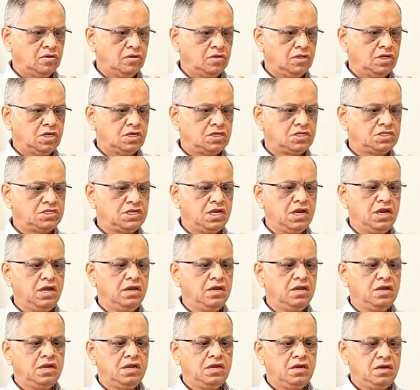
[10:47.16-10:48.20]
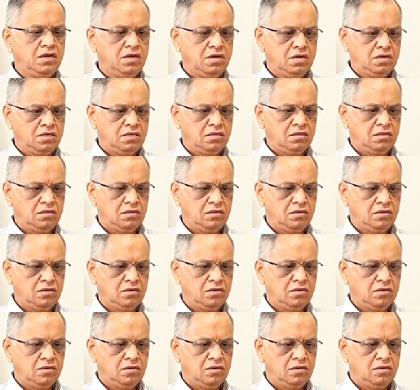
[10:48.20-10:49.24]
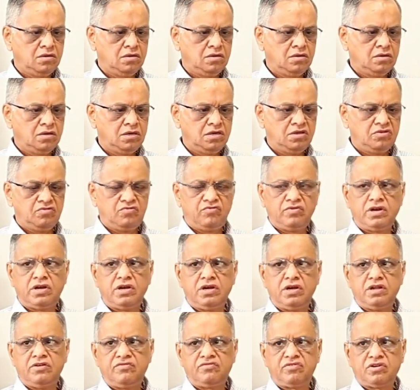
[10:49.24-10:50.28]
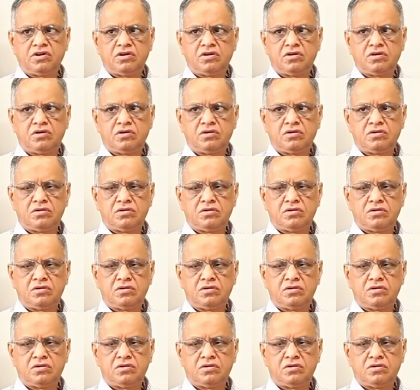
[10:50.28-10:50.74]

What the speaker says: that selling in India is very difficult.